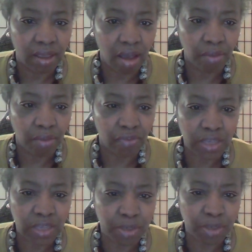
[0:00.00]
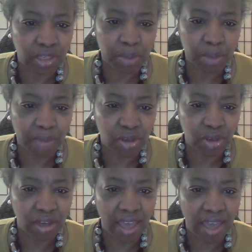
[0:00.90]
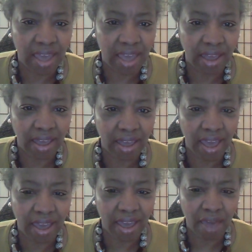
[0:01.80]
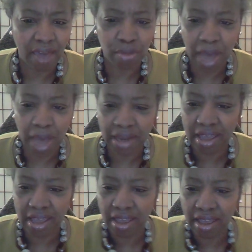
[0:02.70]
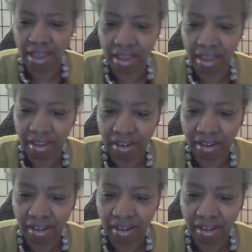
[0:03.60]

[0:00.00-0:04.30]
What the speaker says: Oh, Facebook just popped on. Hey, hey, hey, everybody.